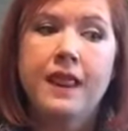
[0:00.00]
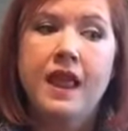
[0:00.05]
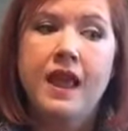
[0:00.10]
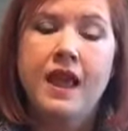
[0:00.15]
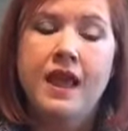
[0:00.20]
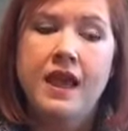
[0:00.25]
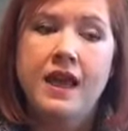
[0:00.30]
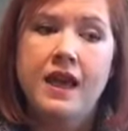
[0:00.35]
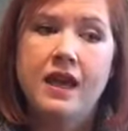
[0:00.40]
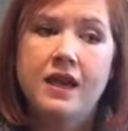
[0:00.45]

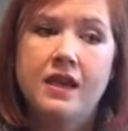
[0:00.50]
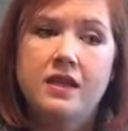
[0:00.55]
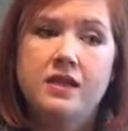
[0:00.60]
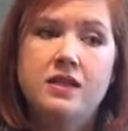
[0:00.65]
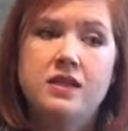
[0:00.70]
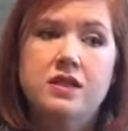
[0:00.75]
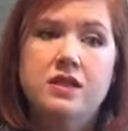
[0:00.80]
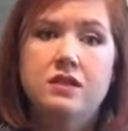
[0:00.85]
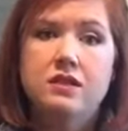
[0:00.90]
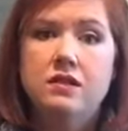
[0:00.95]

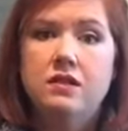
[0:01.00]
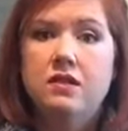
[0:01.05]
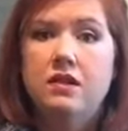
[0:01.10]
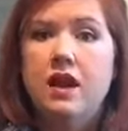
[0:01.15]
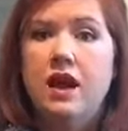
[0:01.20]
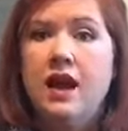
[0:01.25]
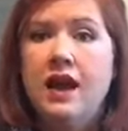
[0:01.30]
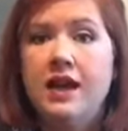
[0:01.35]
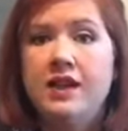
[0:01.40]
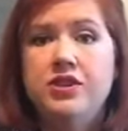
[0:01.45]
And
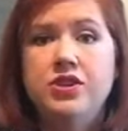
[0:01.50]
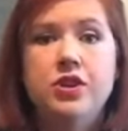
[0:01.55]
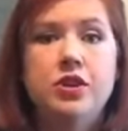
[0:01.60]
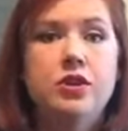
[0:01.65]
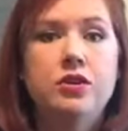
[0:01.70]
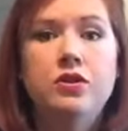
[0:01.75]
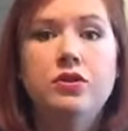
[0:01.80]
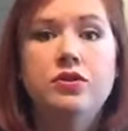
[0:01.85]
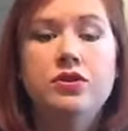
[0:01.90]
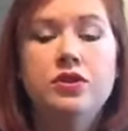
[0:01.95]
I
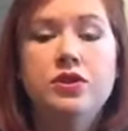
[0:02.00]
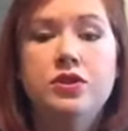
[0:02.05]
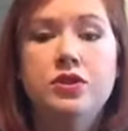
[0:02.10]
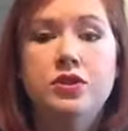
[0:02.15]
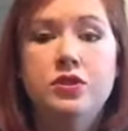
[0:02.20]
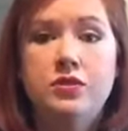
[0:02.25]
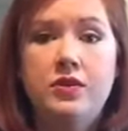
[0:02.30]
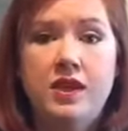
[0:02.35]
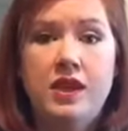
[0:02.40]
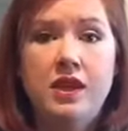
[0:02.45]
chose
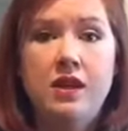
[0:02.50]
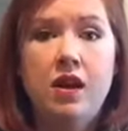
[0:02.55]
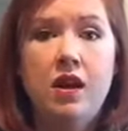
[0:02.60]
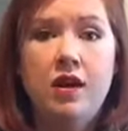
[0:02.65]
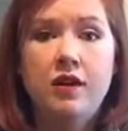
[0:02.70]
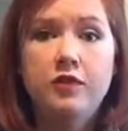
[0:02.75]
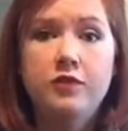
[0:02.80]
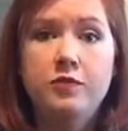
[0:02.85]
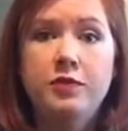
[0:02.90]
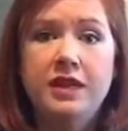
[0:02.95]
to eat
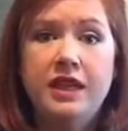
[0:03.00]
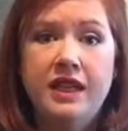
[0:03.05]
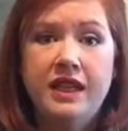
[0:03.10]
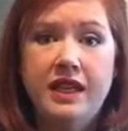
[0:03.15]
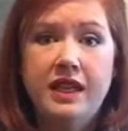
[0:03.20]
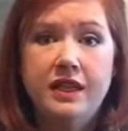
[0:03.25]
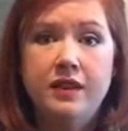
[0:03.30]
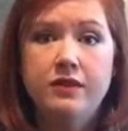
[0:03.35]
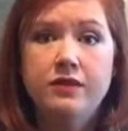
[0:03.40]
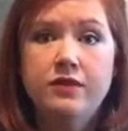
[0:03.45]
off
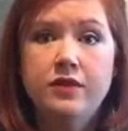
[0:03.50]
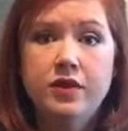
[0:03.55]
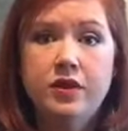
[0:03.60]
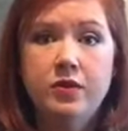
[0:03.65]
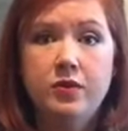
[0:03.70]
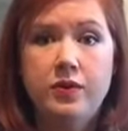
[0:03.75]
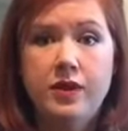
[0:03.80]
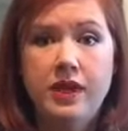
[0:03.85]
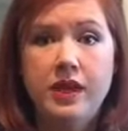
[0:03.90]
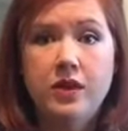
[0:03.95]
plan for the
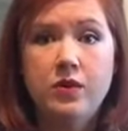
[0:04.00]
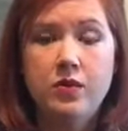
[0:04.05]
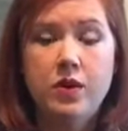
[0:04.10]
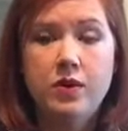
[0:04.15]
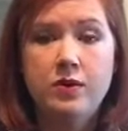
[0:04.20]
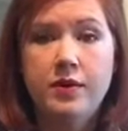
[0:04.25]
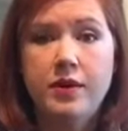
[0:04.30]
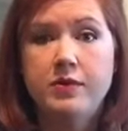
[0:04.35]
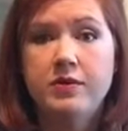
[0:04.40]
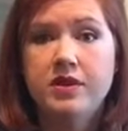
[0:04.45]
week while
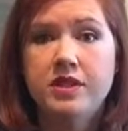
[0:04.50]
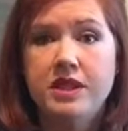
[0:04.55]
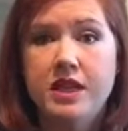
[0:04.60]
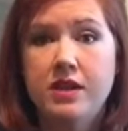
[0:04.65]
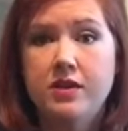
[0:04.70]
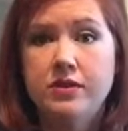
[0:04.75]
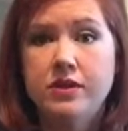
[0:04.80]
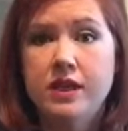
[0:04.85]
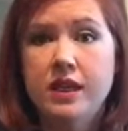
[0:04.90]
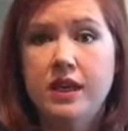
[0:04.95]
we were
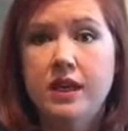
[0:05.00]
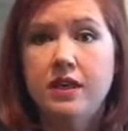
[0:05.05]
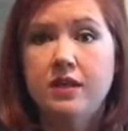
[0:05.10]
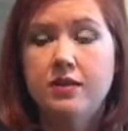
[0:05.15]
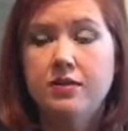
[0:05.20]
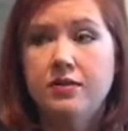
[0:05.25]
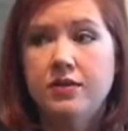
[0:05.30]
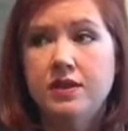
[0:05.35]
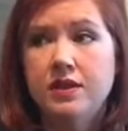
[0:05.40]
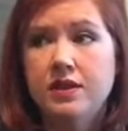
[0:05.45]
down there.
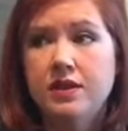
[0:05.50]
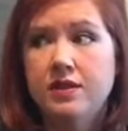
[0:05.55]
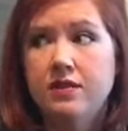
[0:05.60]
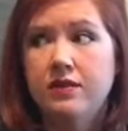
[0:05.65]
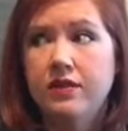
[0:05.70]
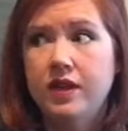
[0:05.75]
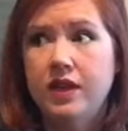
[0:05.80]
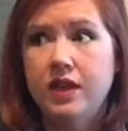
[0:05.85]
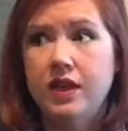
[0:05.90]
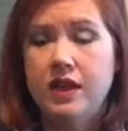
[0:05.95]
It was a
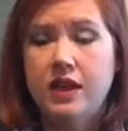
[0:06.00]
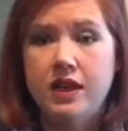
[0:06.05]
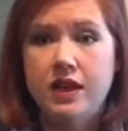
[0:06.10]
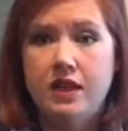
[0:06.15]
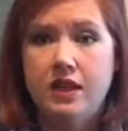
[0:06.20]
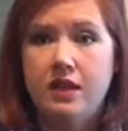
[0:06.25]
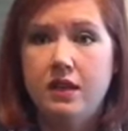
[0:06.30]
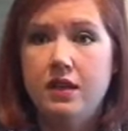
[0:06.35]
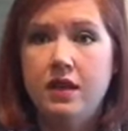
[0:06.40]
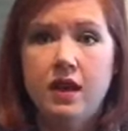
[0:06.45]

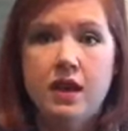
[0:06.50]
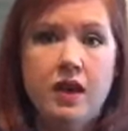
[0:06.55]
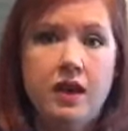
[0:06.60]
very